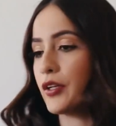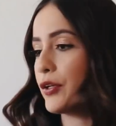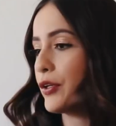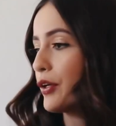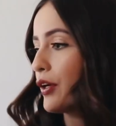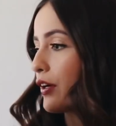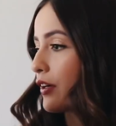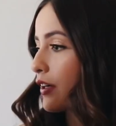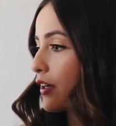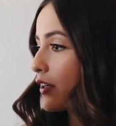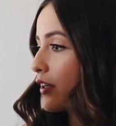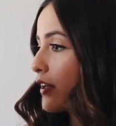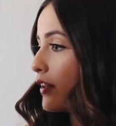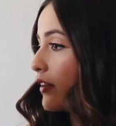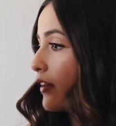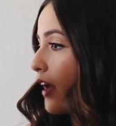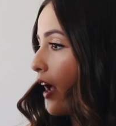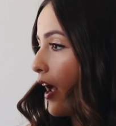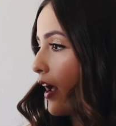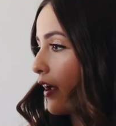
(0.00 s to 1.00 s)
Not gonna
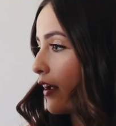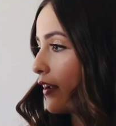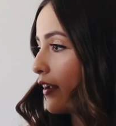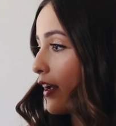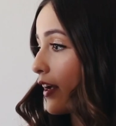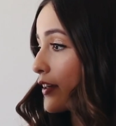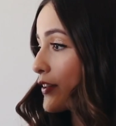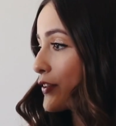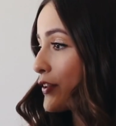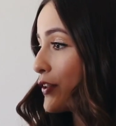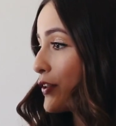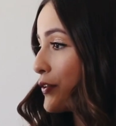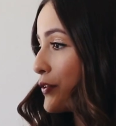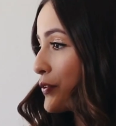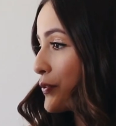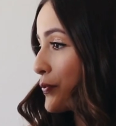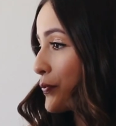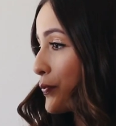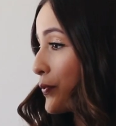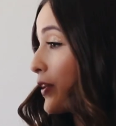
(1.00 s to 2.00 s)
lie. It actually
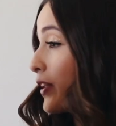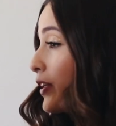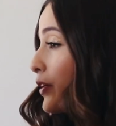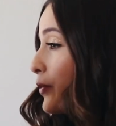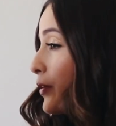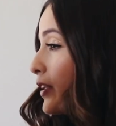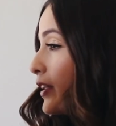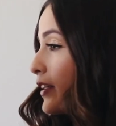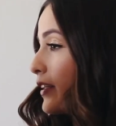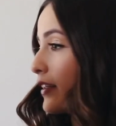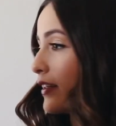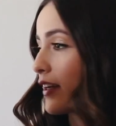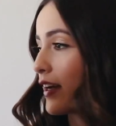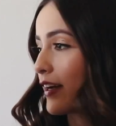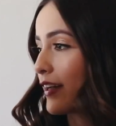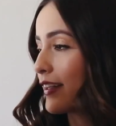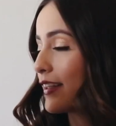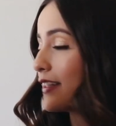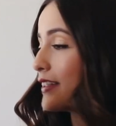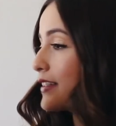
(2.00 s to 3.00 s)
looks really, really
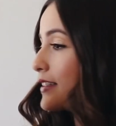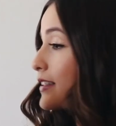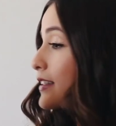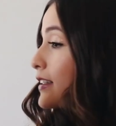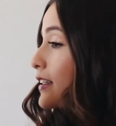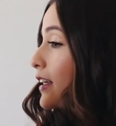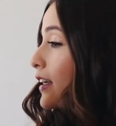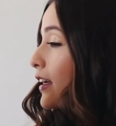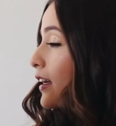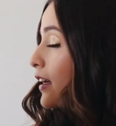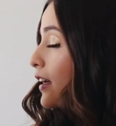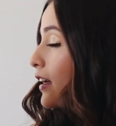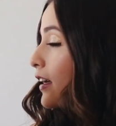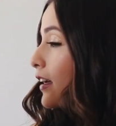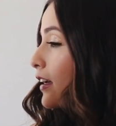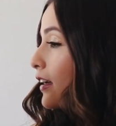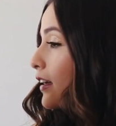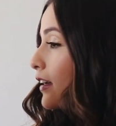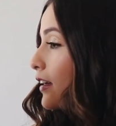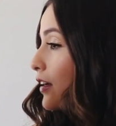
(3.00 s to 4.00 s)
nice
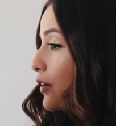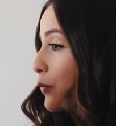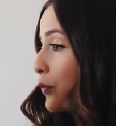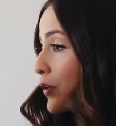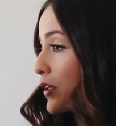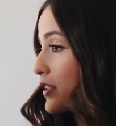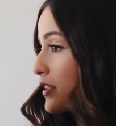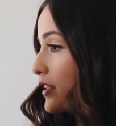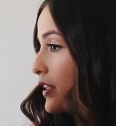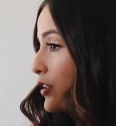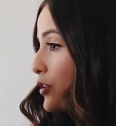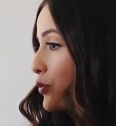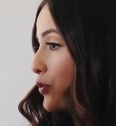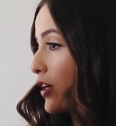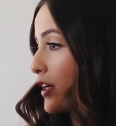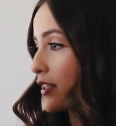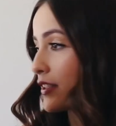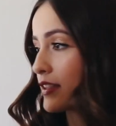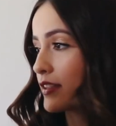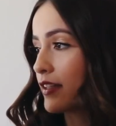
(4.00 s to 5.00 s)
once it
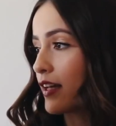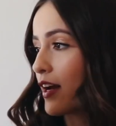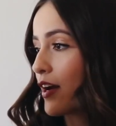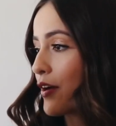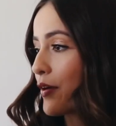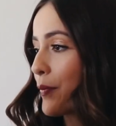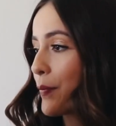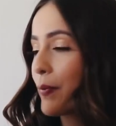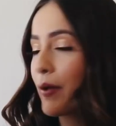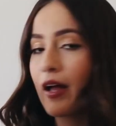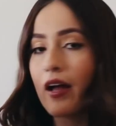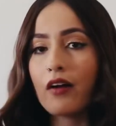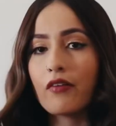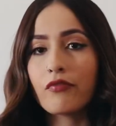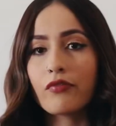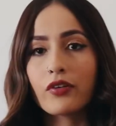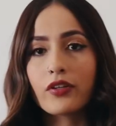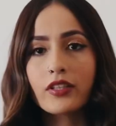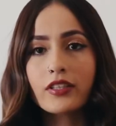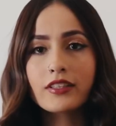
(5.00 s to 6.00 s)
dries down. But at
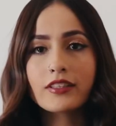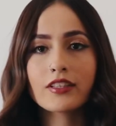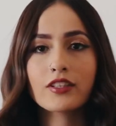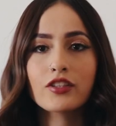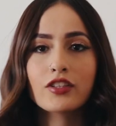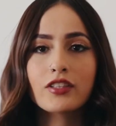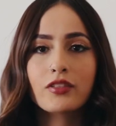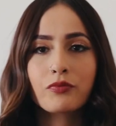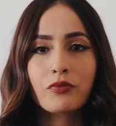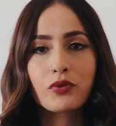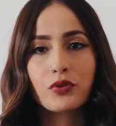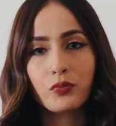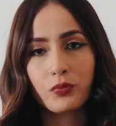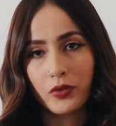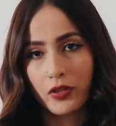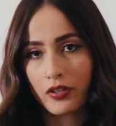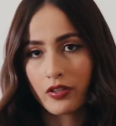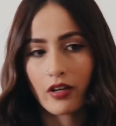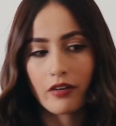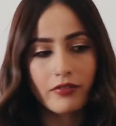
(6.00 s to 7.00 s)
first, it just feels
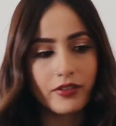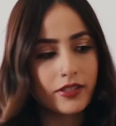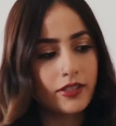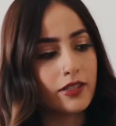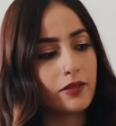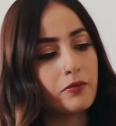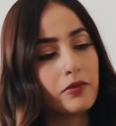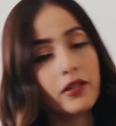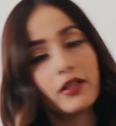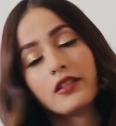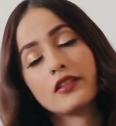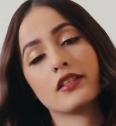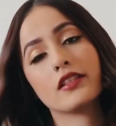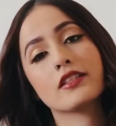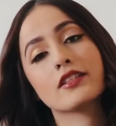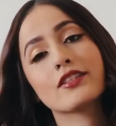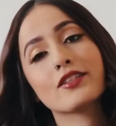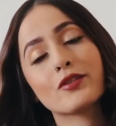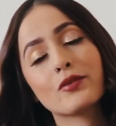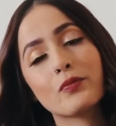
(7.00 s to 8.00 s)
weird, obviously, because
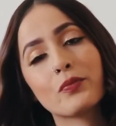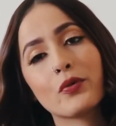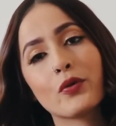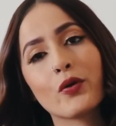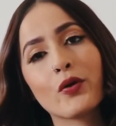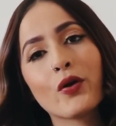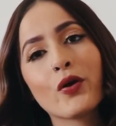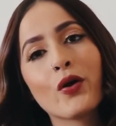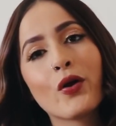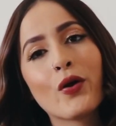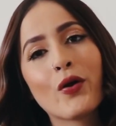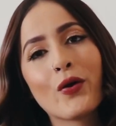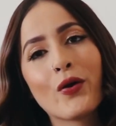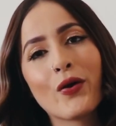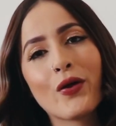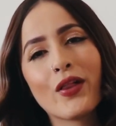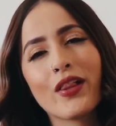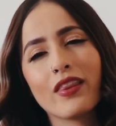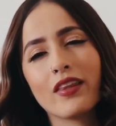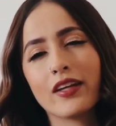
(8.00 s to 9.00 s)
it's super
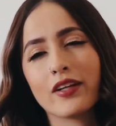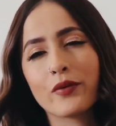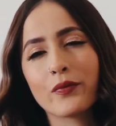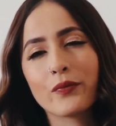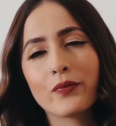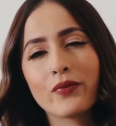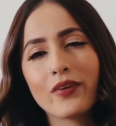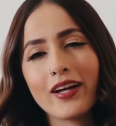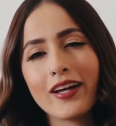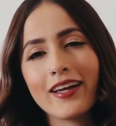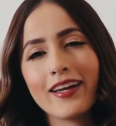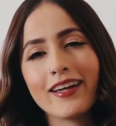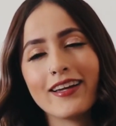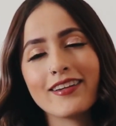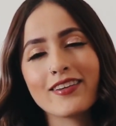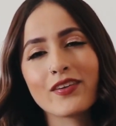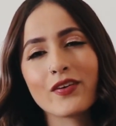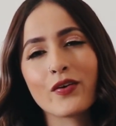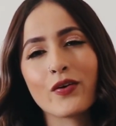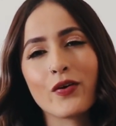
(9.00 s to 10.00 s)
like wet
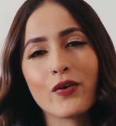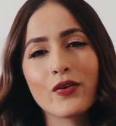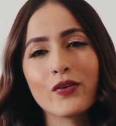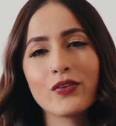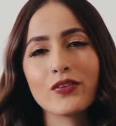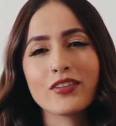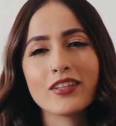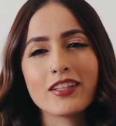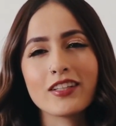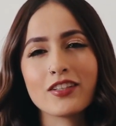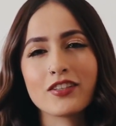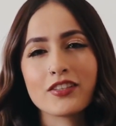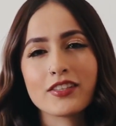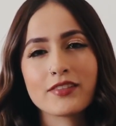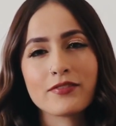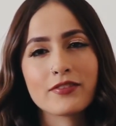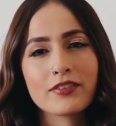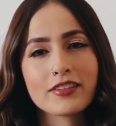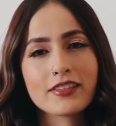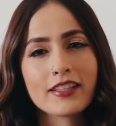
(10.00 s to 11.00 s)
and cold and it
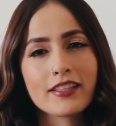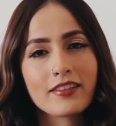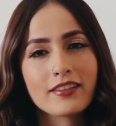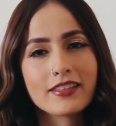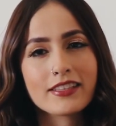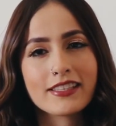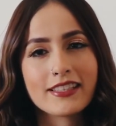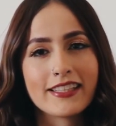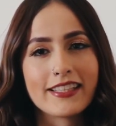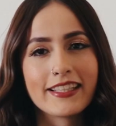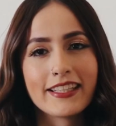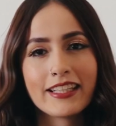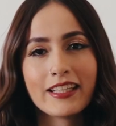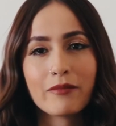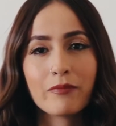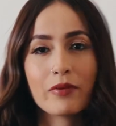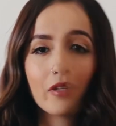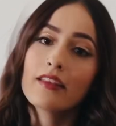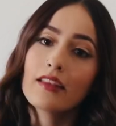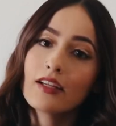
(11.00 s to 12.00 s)
just feels a little sticky.
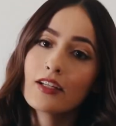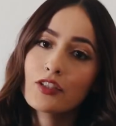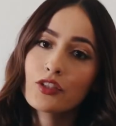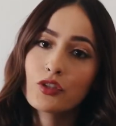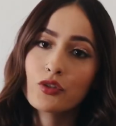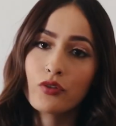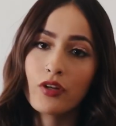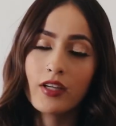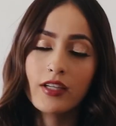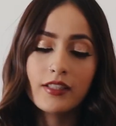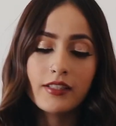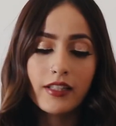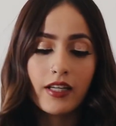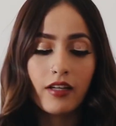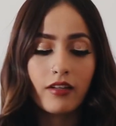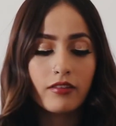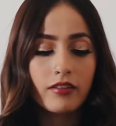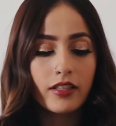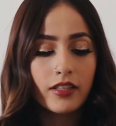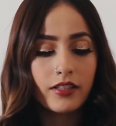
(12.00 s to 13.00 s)
But now that it's drying
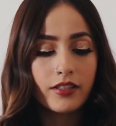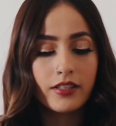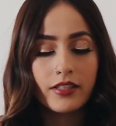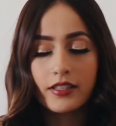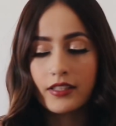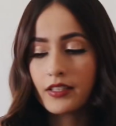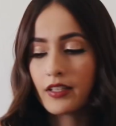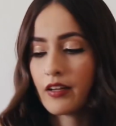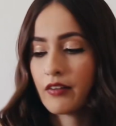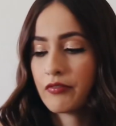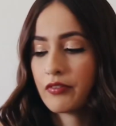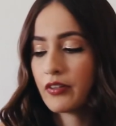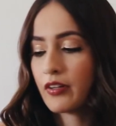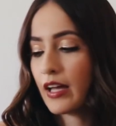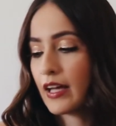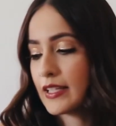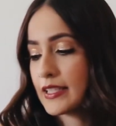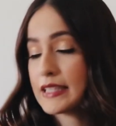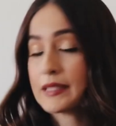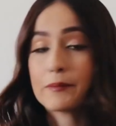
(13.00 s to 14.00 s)
down, it does not feel
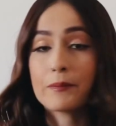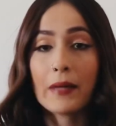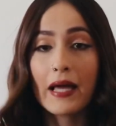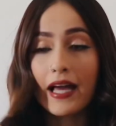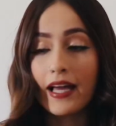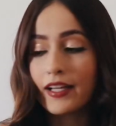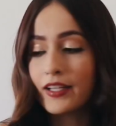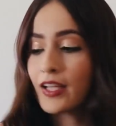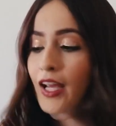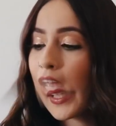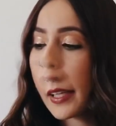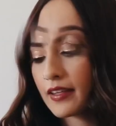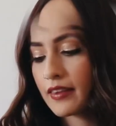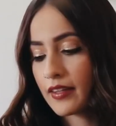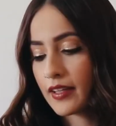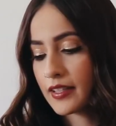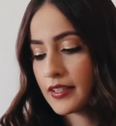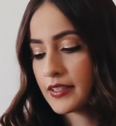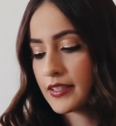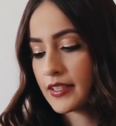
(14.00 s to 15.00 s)
as bad. Yate
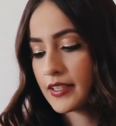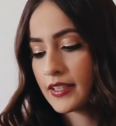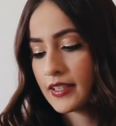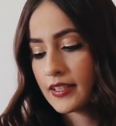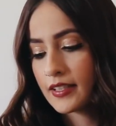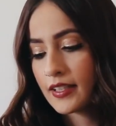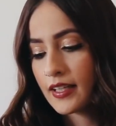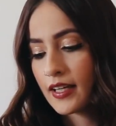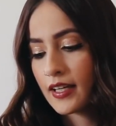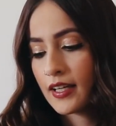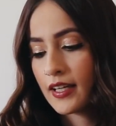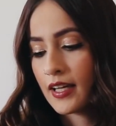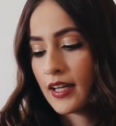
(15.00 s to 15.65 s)
London